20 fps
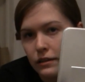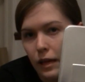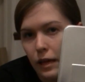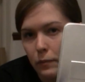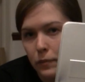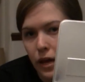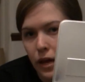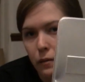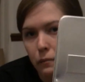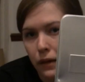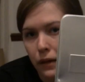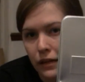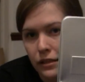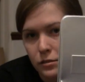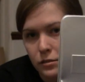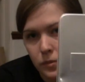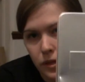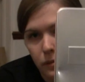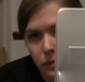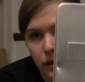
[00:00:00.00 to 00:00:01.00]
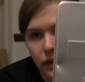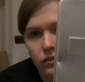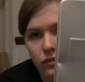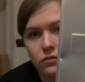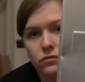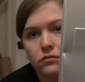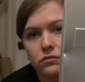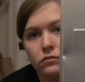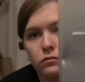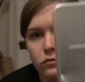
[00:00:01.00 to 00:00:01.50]
them getting back to me about
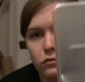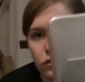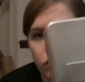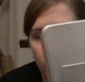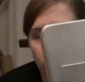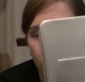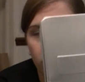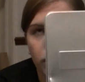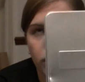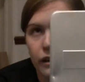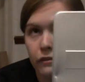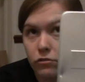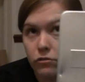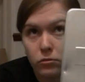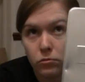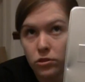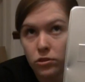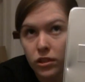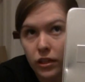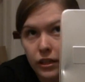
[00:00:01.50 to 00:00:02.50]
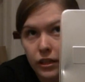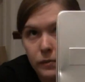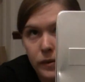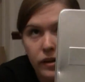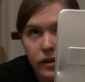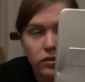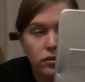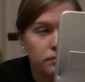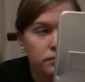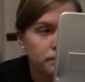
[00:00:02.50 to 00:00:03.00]
whatever it was I emailed